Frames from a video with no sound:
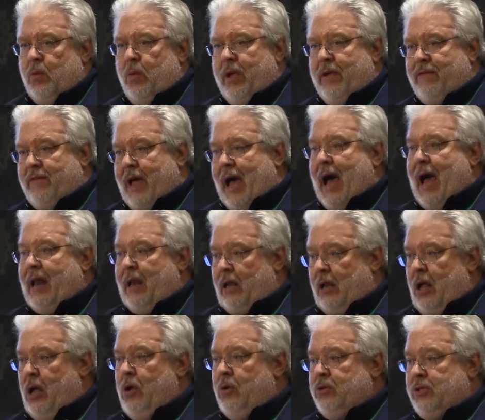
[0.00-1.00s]
we've got
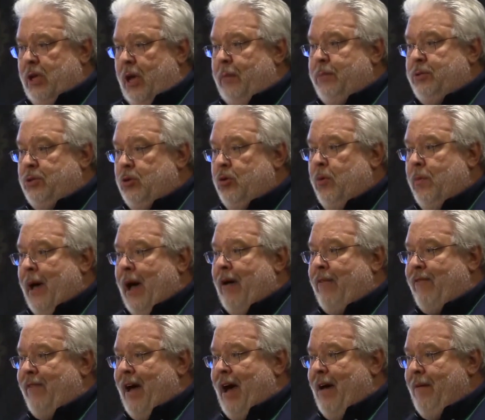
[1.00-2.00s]
loans up to
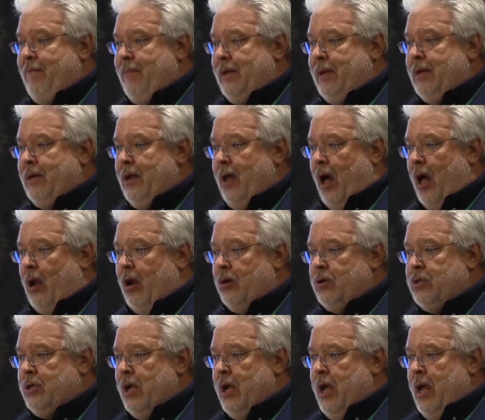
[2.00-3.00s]
about $5 million
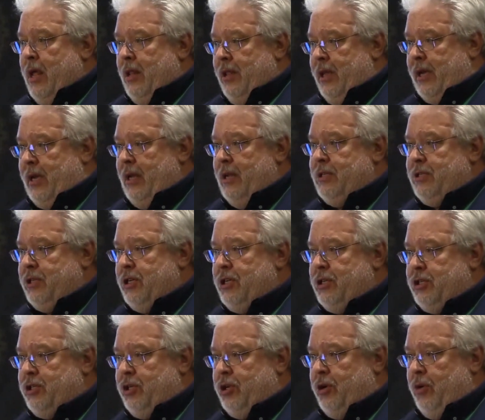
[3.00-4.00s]
that can
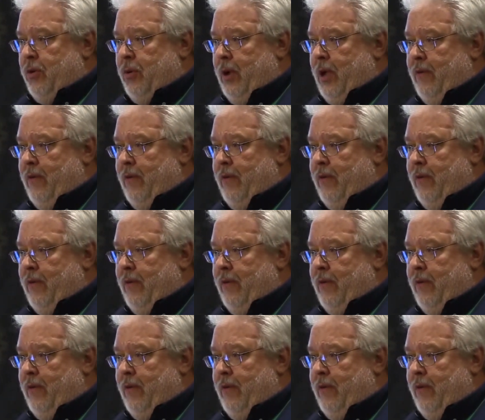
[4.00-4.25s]
assist you.